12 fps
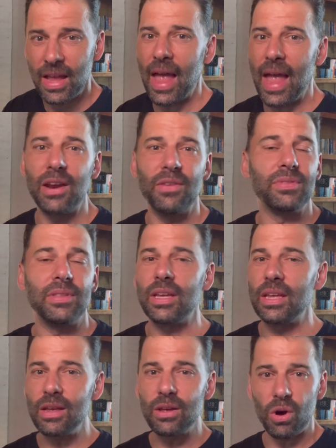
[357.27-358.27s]
And if the
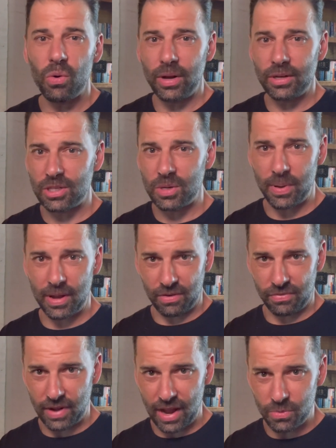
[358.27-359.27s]
ego wants to pick a
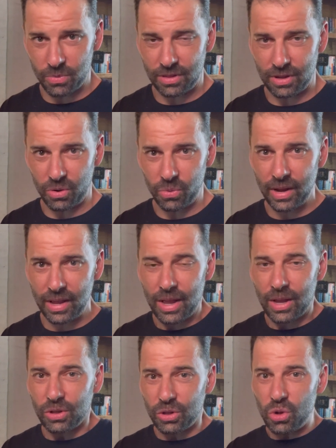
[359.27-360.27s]
fight with you,
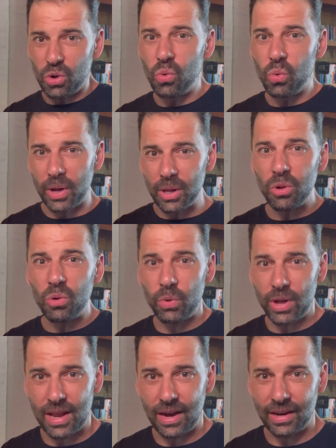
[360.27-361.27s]
you will
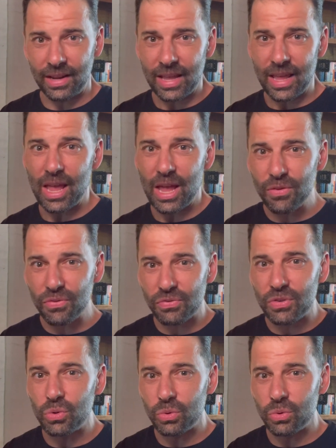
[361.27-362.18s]
win if you